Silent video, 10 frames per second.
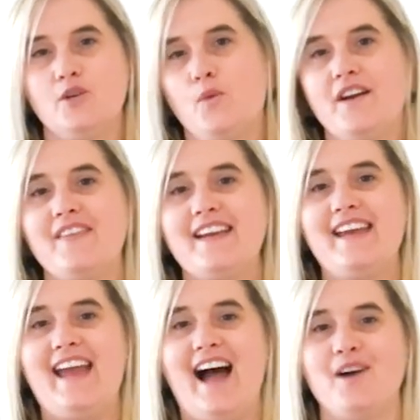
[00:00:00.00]
One of the
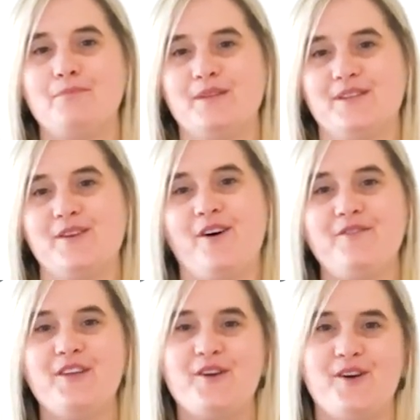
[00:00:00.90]
key outputs
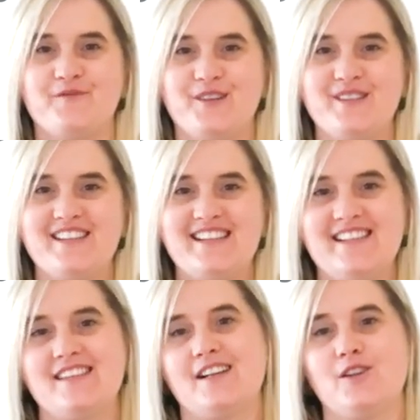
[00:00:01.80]
of the conference
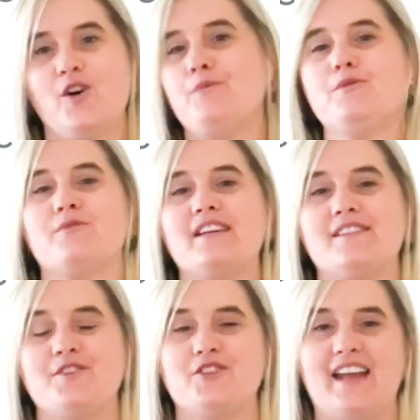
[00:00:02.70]
is the Global
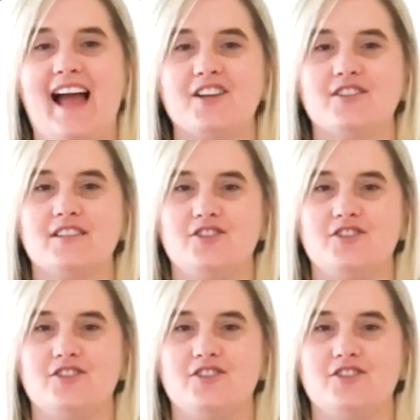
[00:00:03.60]
Research and Action